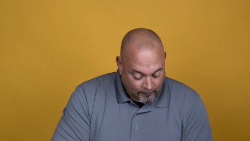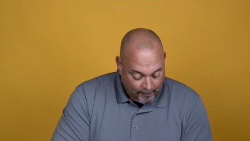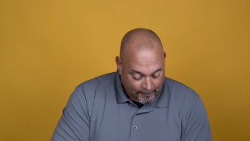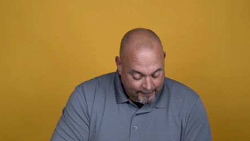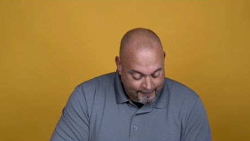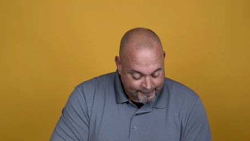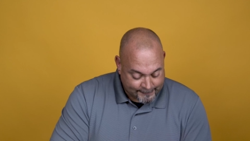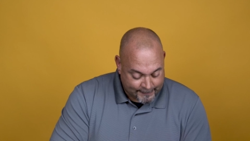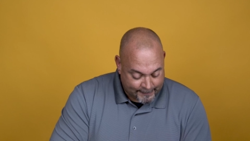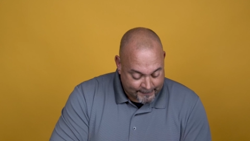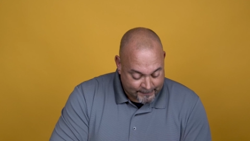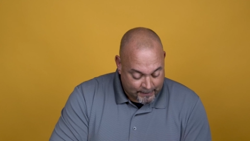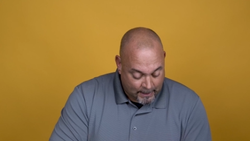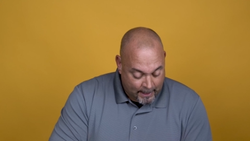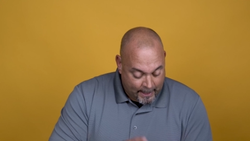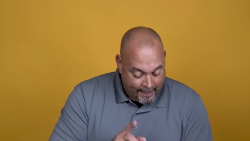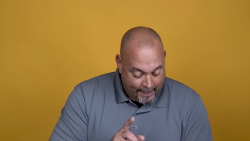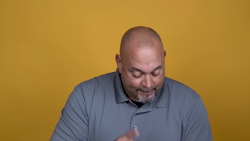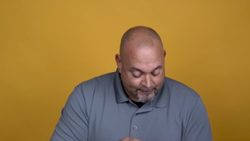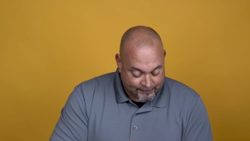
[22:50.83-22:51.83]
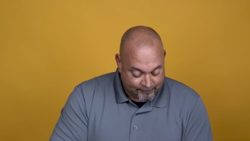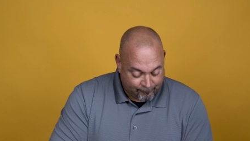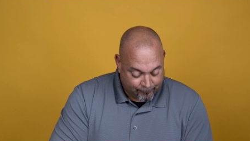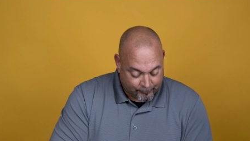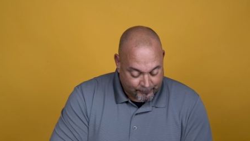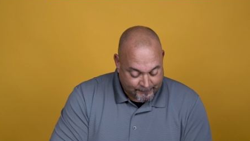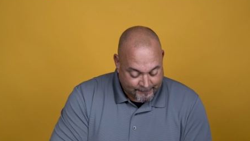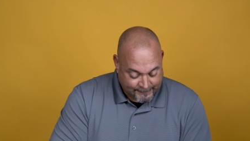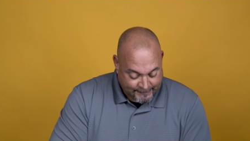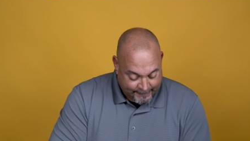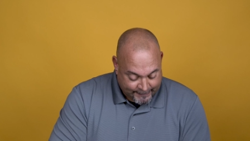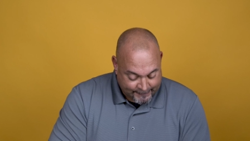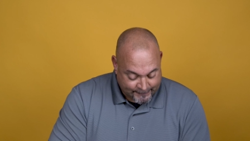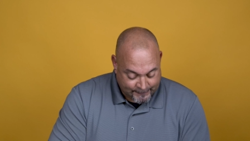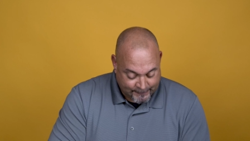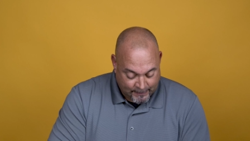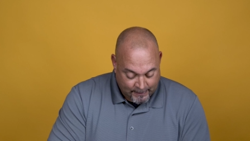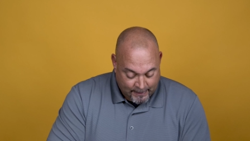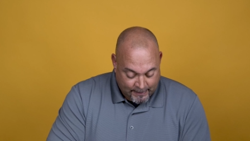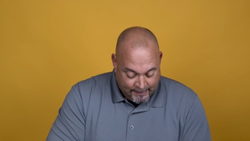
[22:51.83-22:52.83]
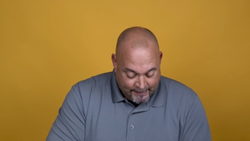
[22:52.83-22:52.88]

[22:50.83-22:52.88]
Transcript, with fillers: He says, actually, verse 6,